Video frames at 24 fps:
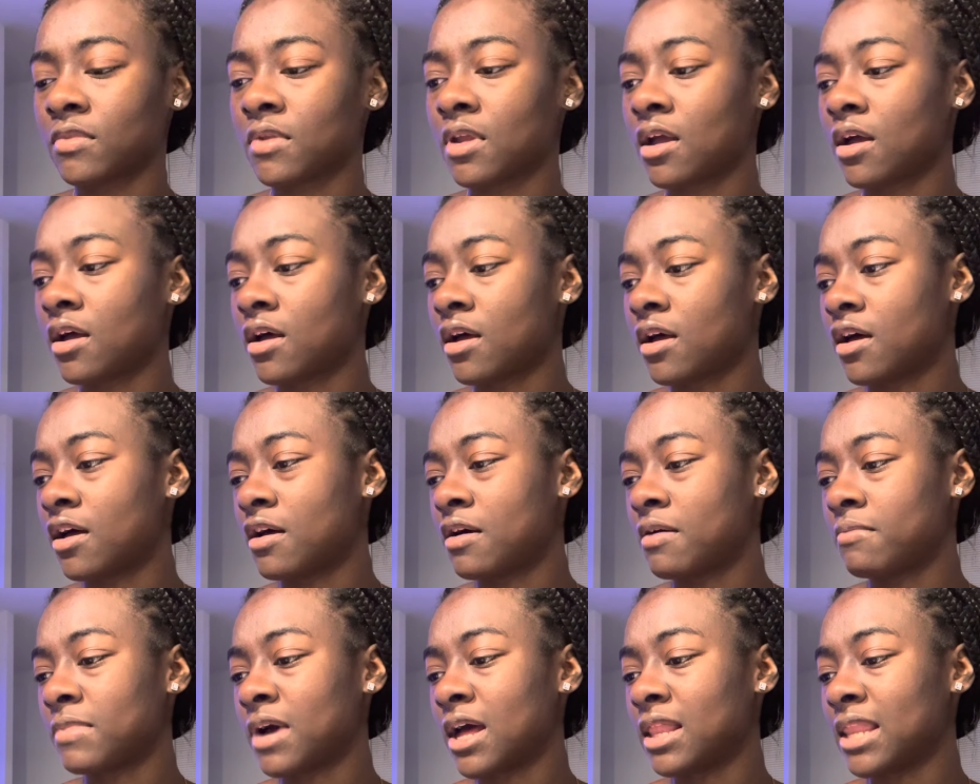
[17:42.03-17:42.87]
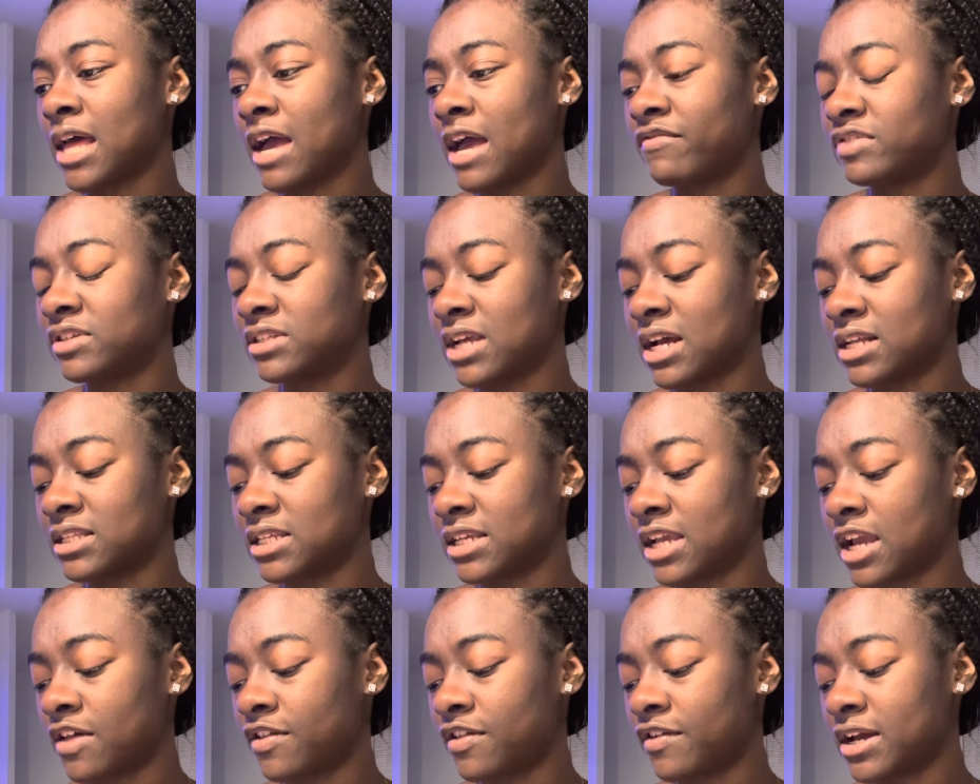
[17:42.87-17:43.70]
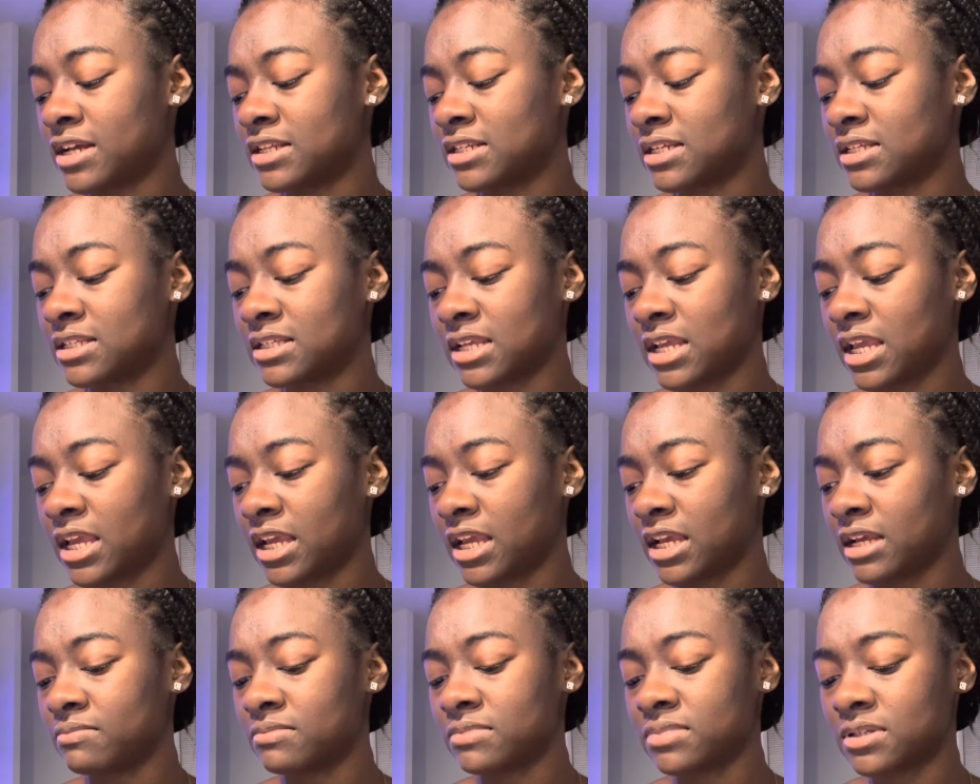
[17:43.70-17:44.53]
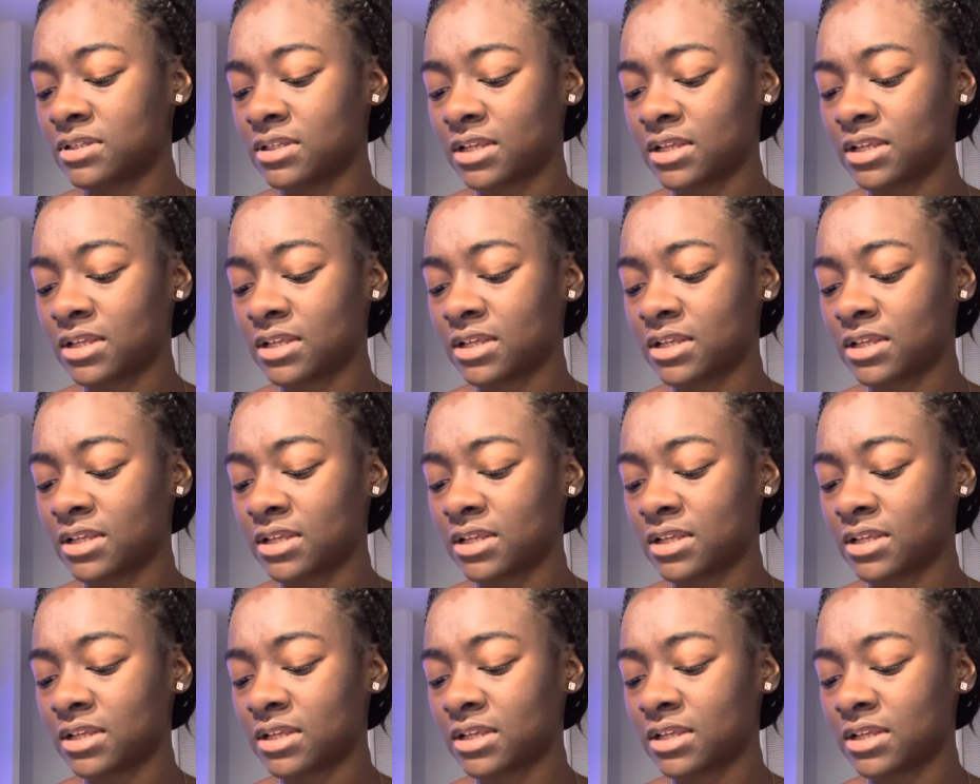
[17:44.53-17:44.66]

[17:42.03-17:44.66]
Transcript: Um, my life is not together as it seems.